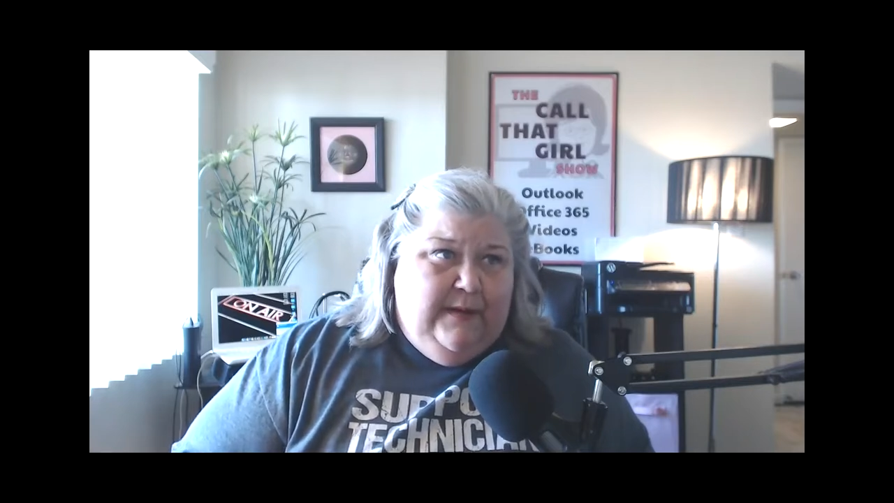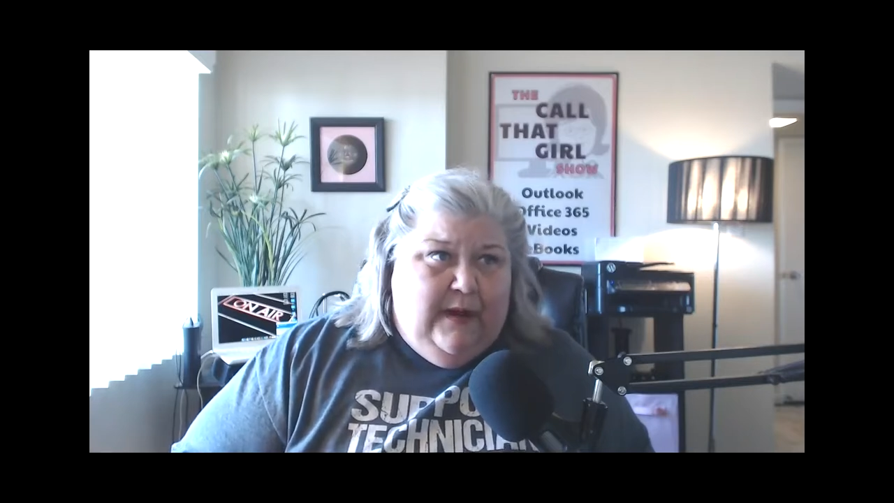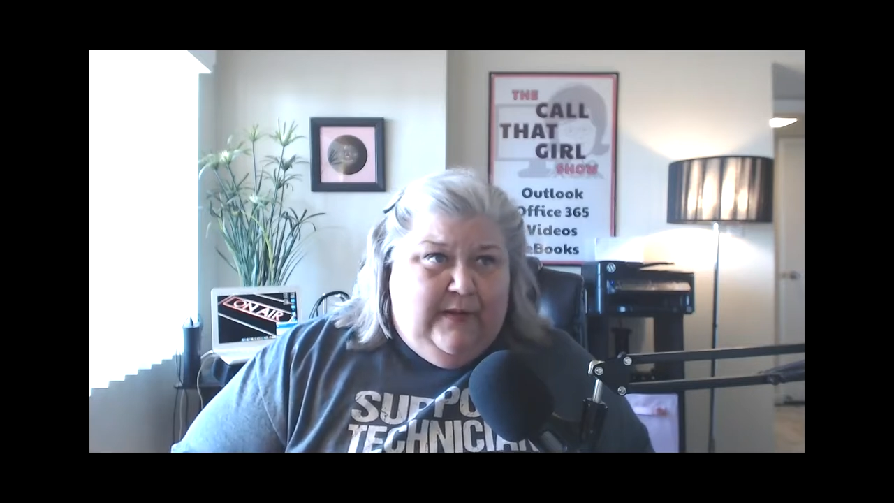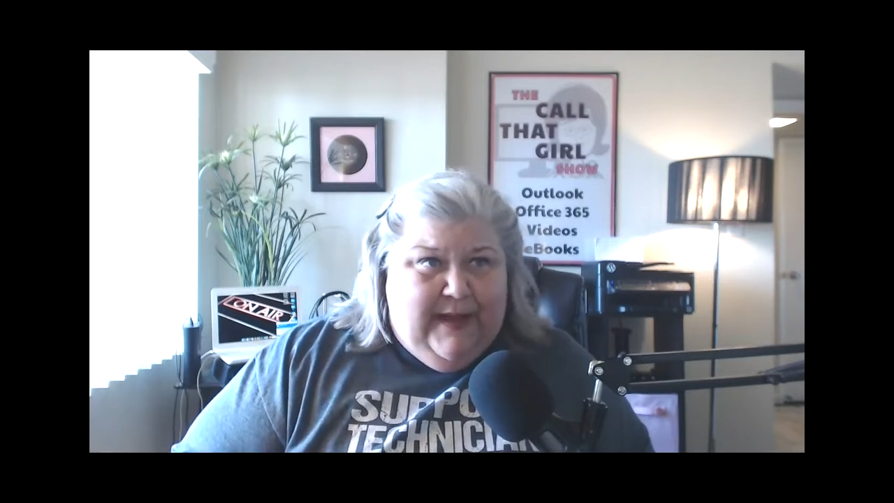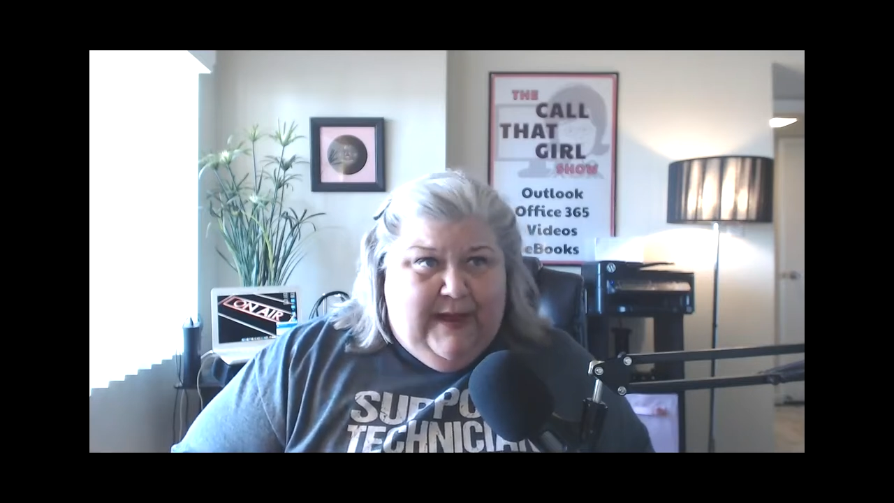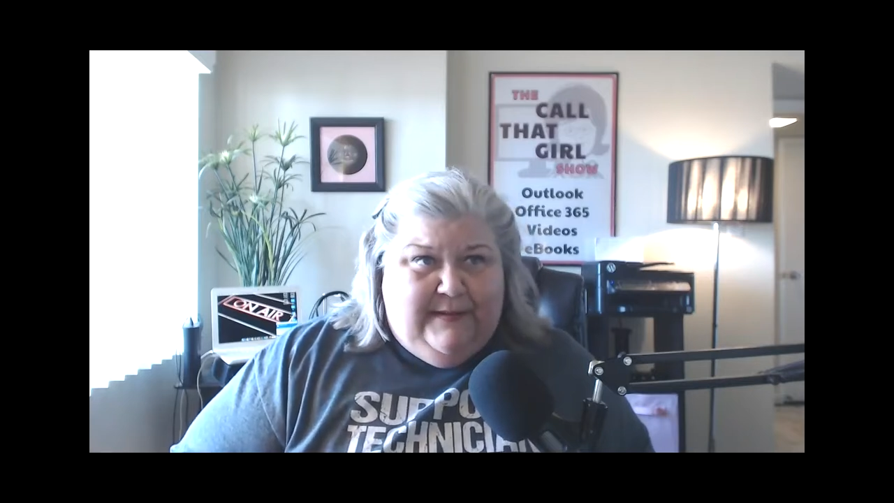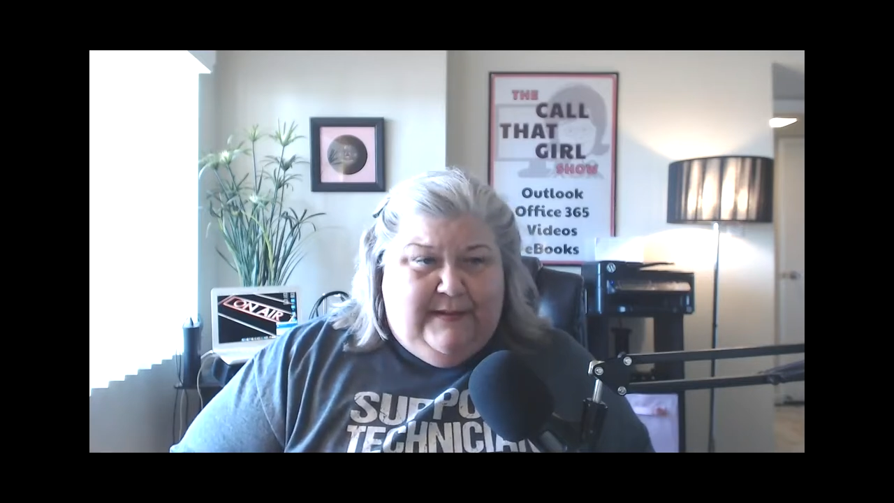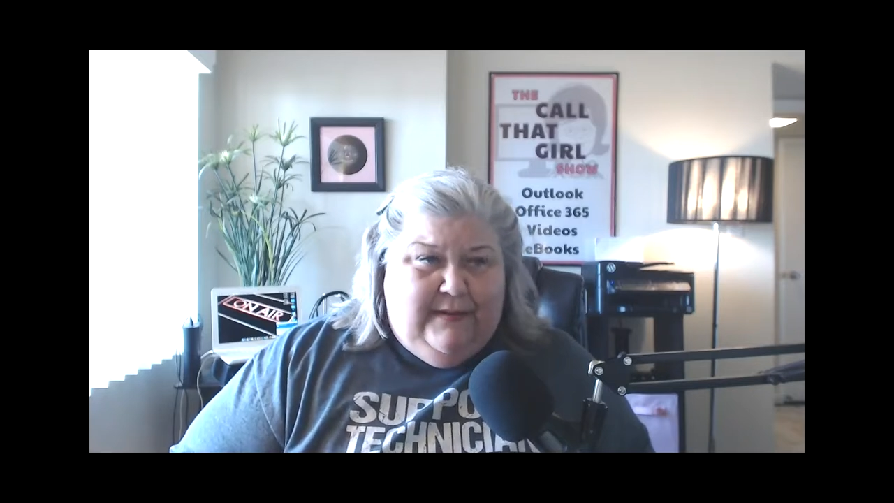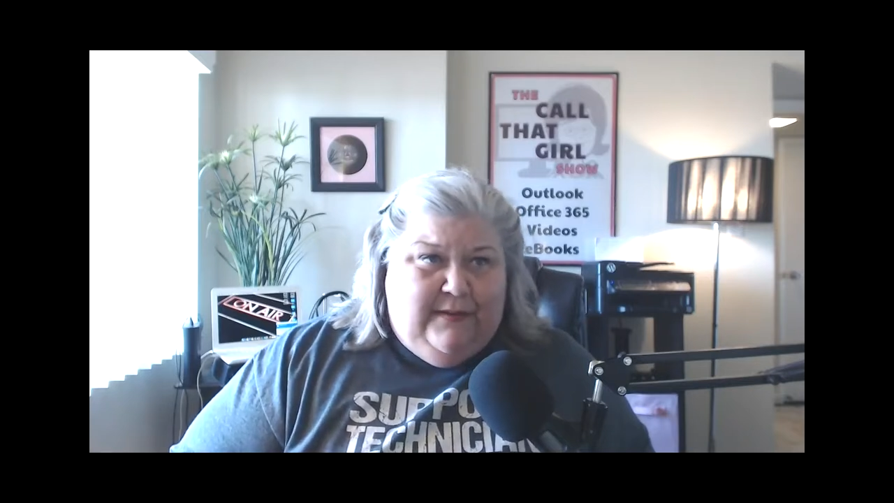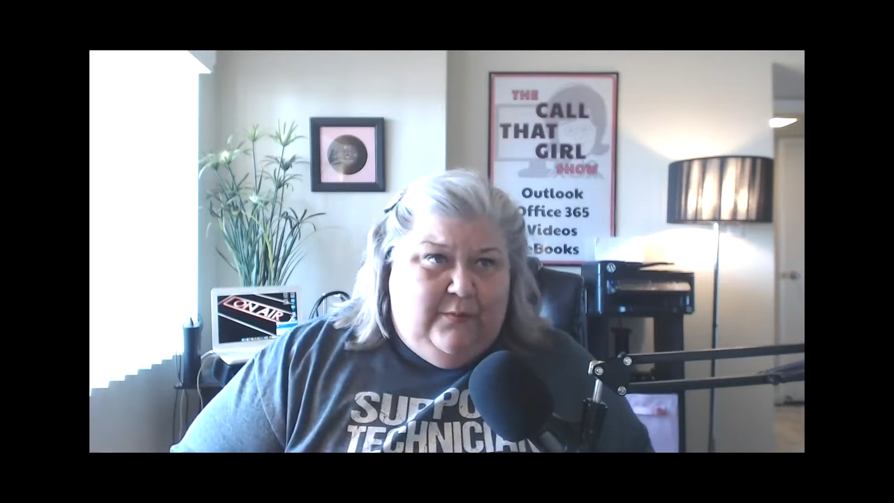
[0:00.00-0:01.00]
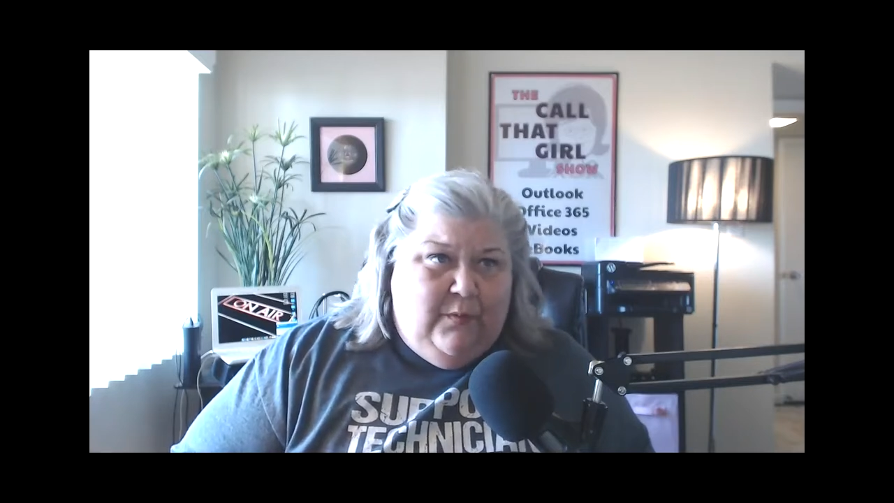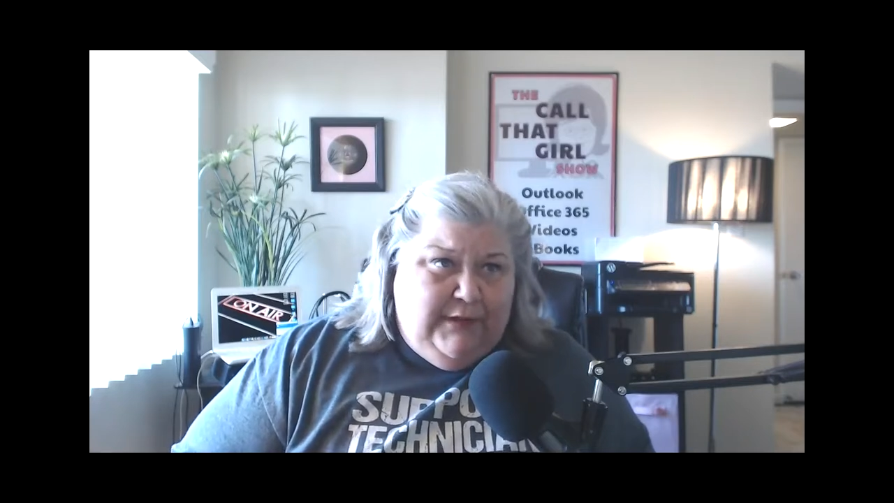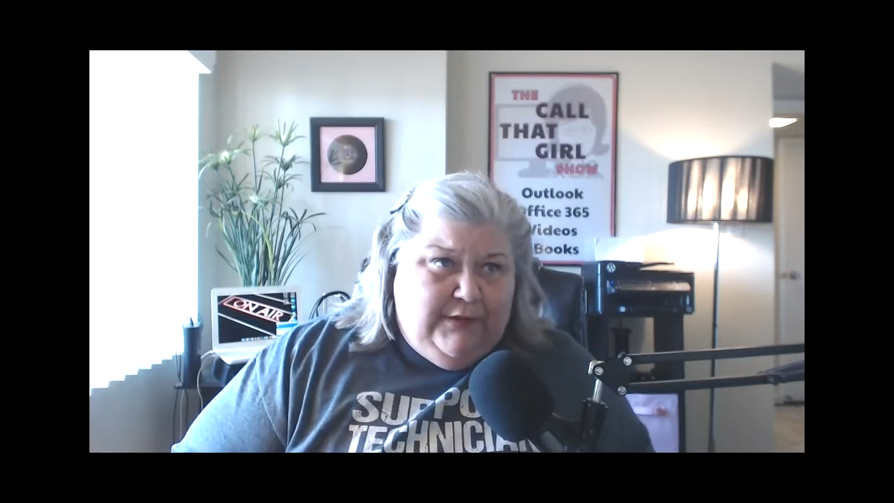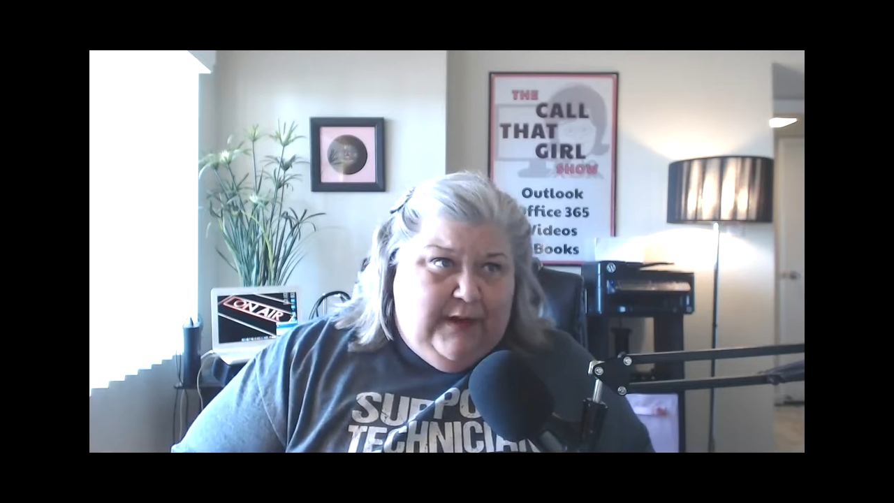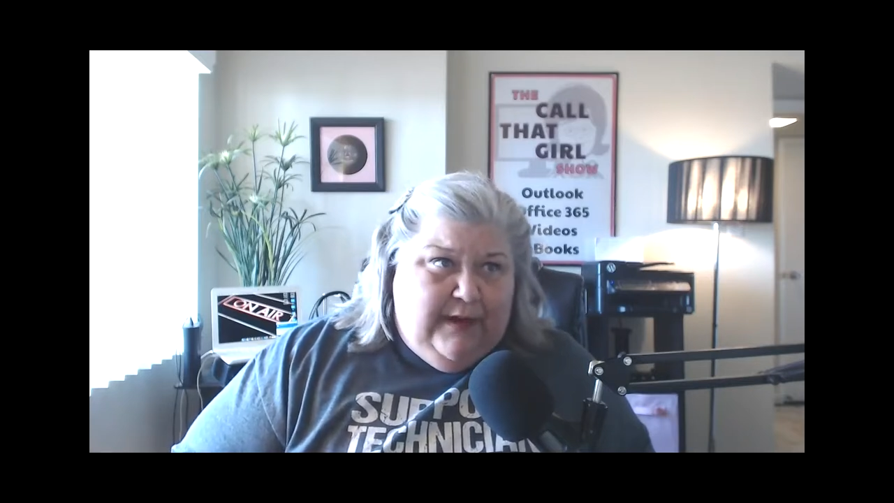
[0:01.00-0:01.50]
all that in the
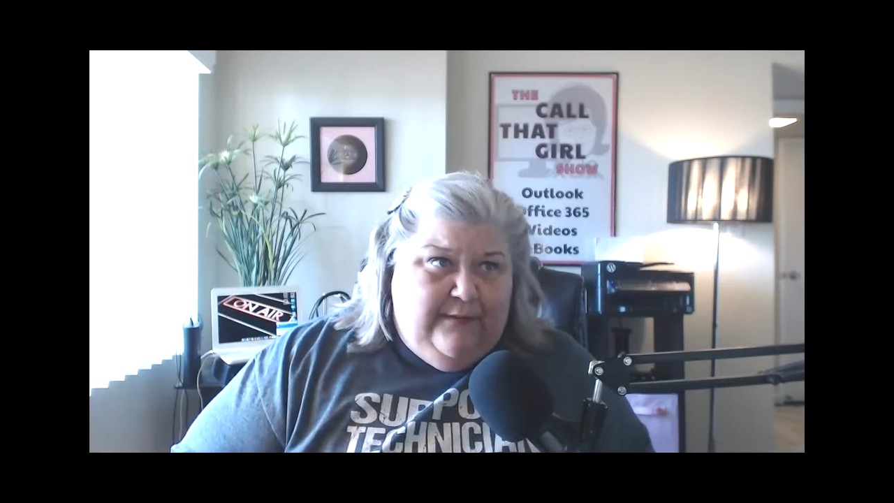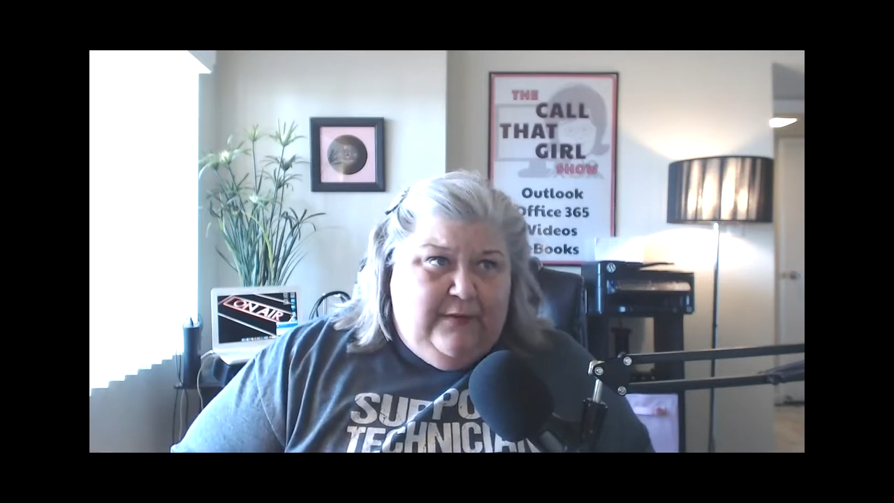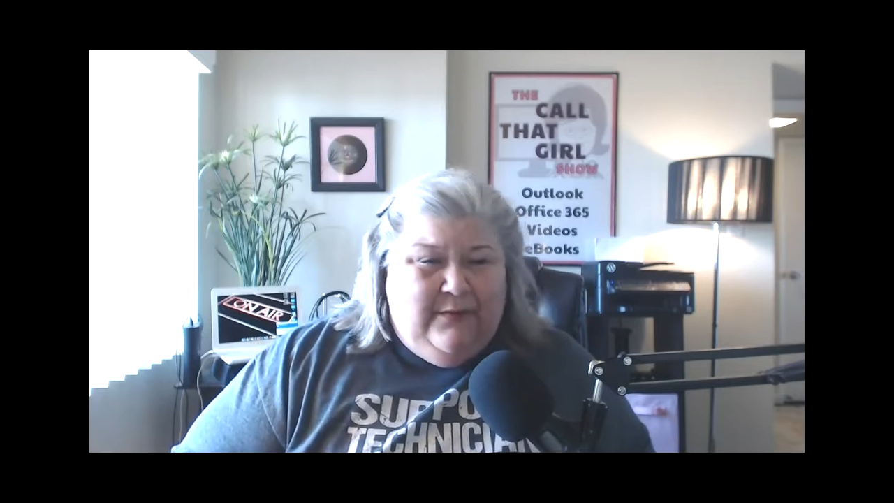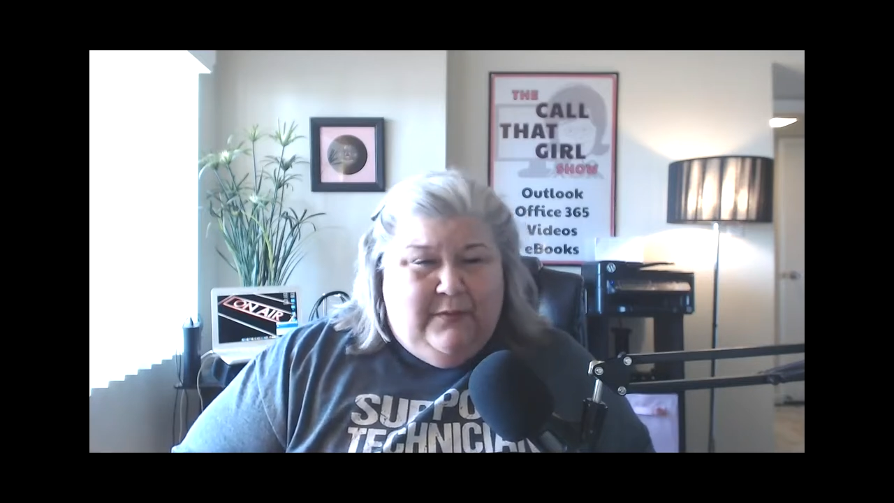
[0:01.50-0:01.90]
OneDrive.